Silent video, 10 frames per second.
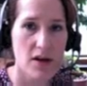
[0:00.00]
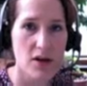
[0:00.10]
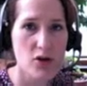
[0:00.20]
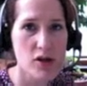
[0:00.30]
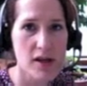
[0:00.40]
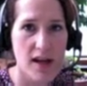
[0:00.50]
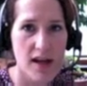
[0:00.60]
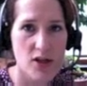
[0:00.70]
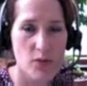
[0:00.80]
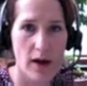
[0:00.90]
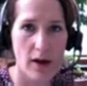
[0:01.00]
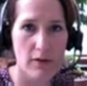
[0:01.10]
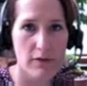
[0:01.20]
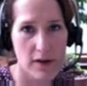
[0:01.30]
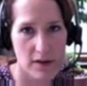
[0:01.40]
usually
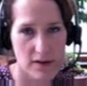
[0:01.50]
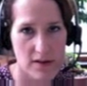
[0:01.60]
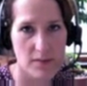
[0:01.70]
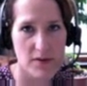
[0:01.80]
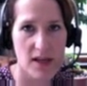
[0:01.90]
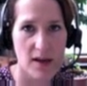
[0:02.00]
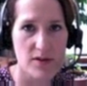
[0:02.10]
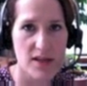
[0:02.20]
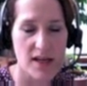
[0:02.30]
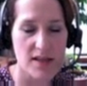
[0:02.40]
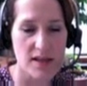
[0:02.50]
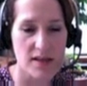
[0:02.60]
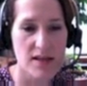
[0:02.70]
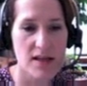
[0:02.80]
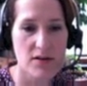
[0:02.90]
K-12, sometimes
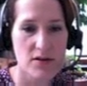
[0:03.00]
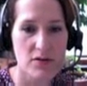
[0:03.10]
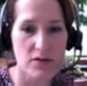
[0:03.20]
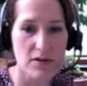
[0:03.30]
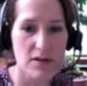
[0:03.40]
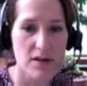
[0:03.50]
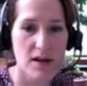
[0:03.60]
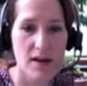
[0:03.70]
K-16 students.